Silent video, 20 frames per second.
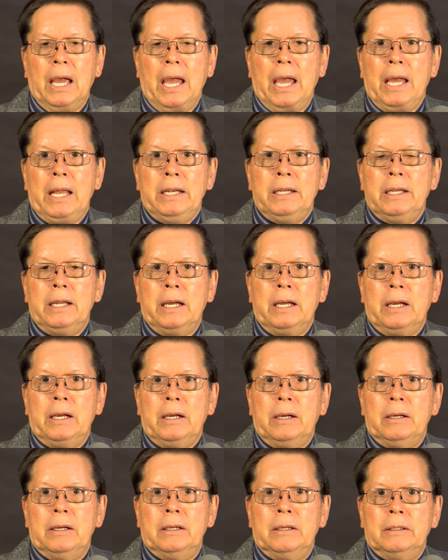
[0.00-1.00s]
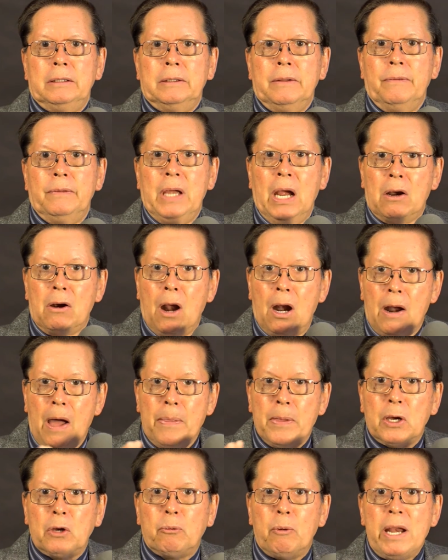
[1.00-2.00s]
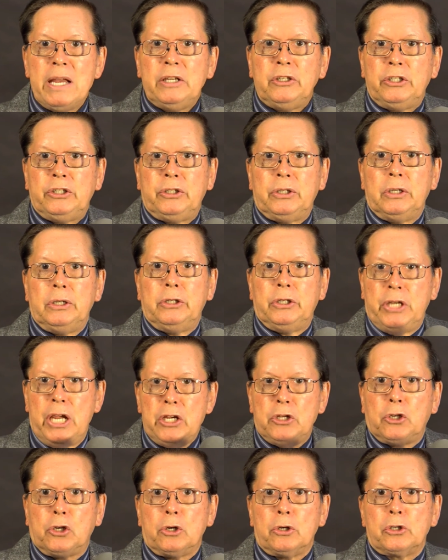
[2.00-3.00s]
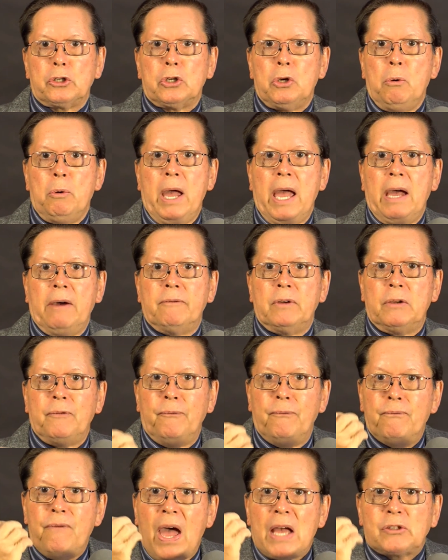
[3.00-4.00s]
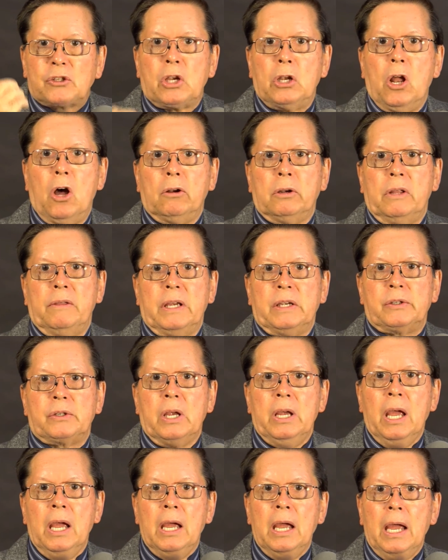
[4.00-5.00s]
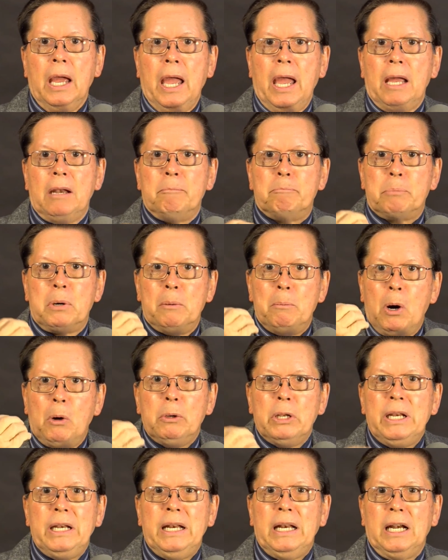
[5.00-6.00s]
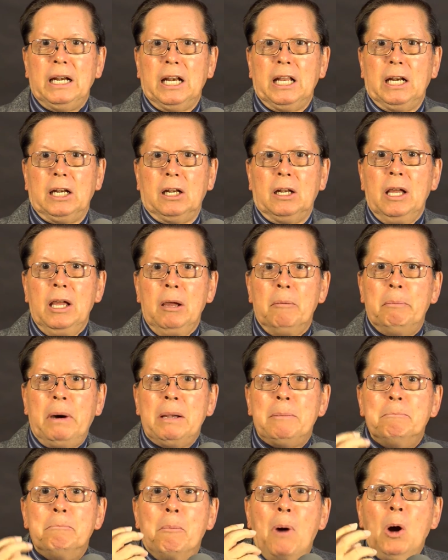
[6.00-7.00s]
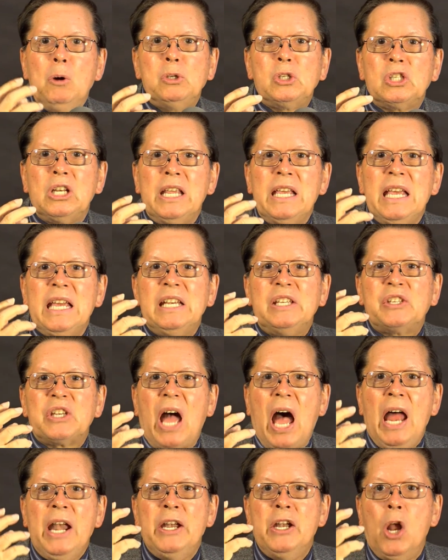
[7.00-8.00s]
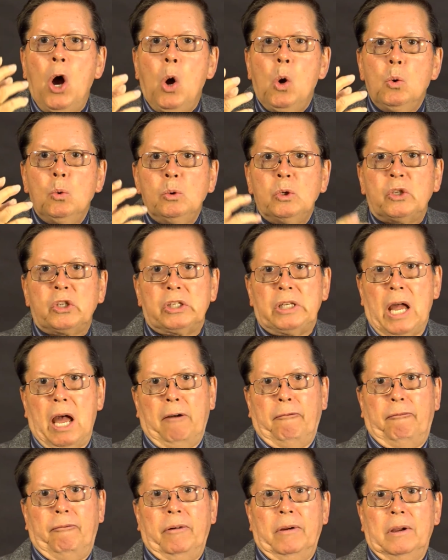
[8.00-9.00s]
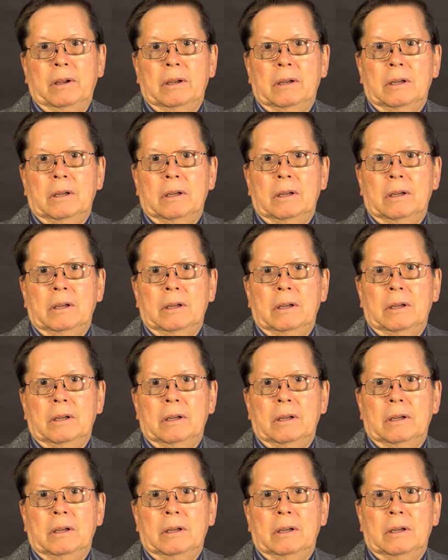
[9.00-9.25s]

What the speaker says: And there are other great teachers who have fastened onto this and promoted it a little. But mostly it's unknown stuff.